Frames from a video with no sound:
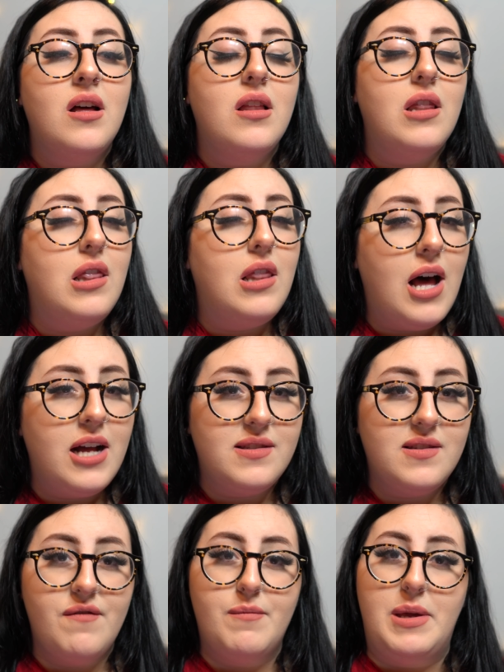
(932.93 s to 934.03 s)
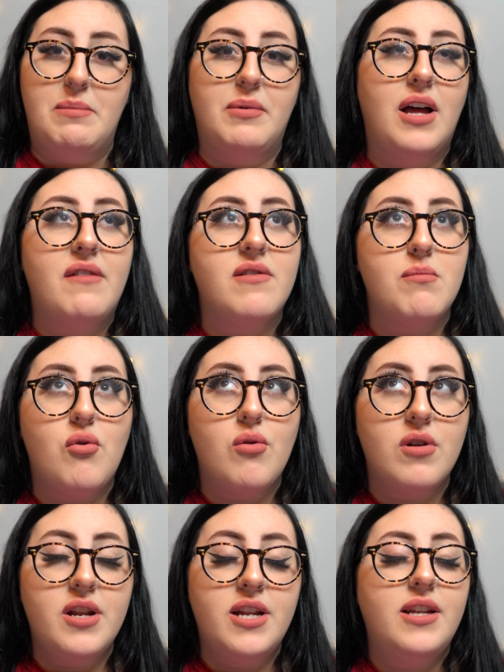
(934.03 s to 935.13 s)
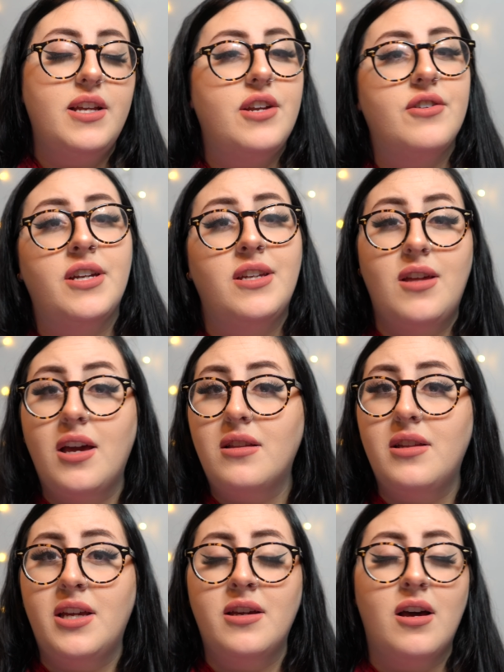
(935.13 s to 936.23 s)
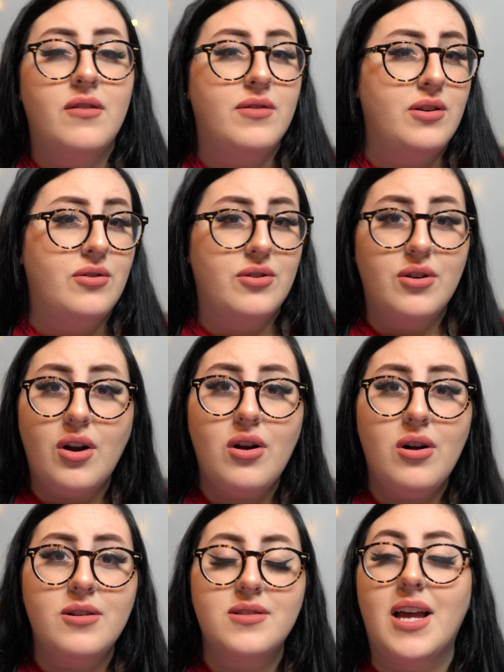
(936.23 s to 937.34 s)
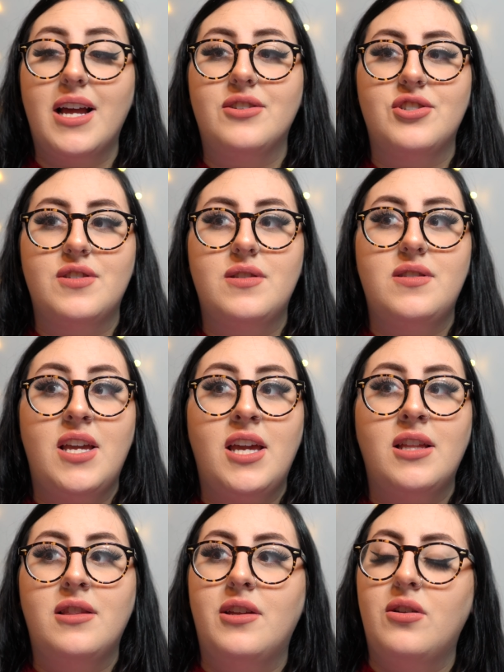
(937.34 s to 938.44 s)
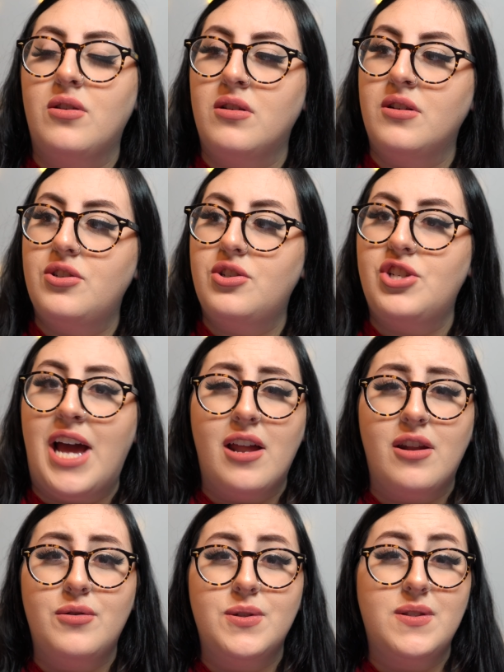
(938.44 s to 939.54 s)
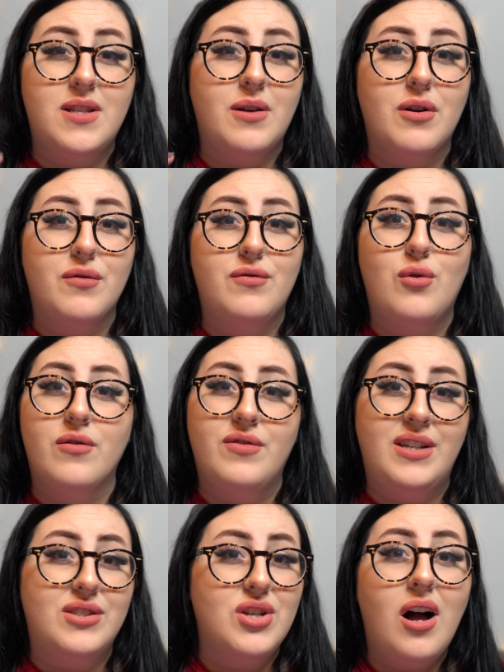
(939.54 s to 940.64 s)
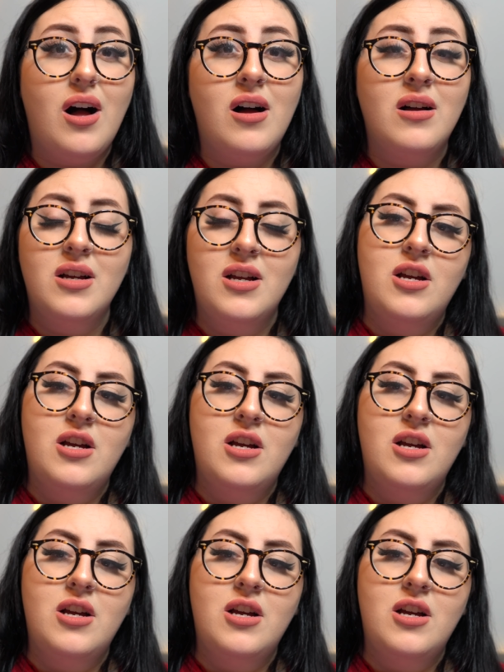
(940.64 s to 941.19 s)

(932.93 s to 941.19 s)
Lots of people have reported hearing giggling of little girls and just seeing little shadows that were four feet tall